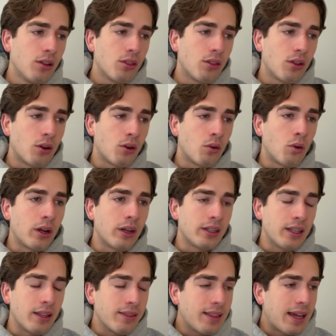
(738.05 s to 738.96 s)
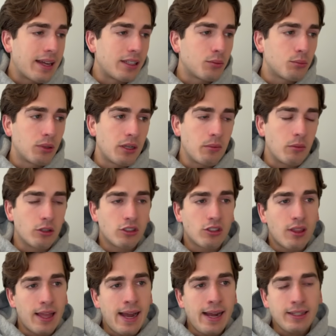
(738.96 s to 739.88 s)
Though, that is pretty
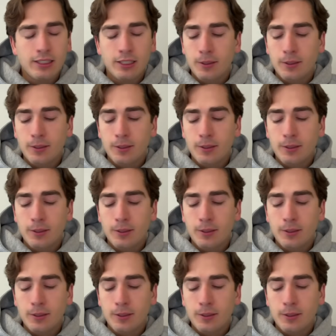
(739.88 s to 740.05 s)
much that.